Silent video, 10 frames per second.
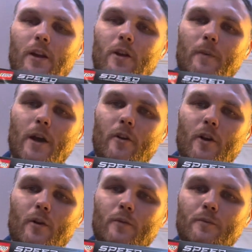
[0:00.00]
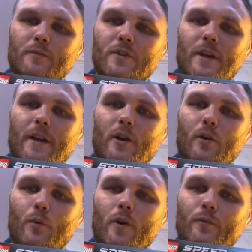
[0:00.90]
Camaro
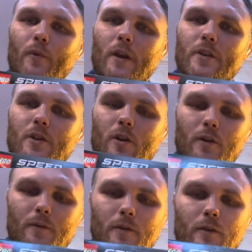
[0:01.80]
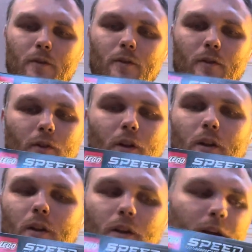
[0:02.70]
ZL1 race car.
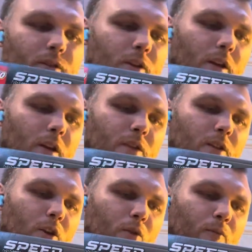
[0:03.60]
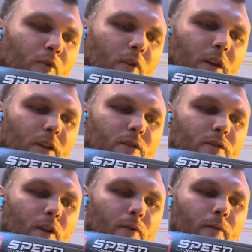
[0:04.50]
Its set number is
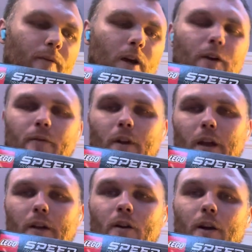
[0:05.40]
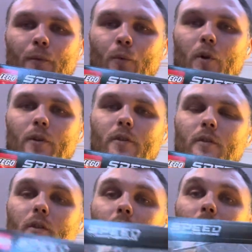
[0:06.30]
75891
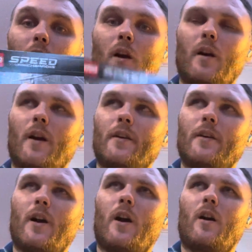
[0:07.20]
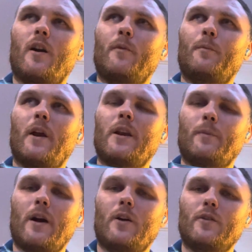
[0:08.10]
and I paid
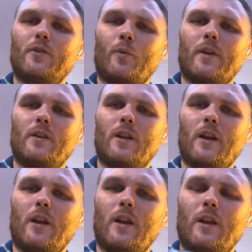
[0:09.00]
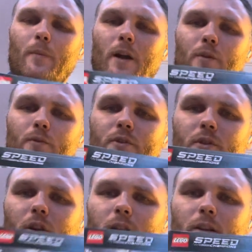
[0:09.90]
about £20
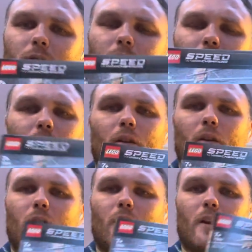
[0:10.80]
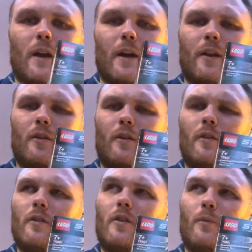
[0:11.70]
sterling. I
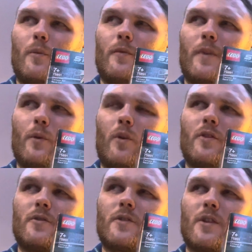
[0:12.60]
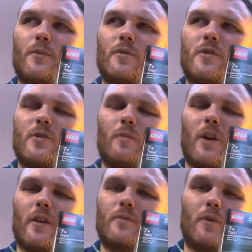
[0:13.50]
can't remember if it was
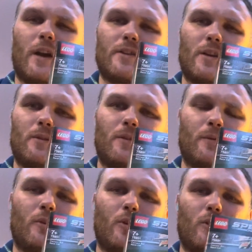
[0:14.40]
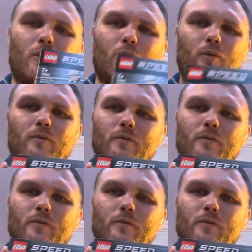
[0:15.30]
Smith's, but I seem to recall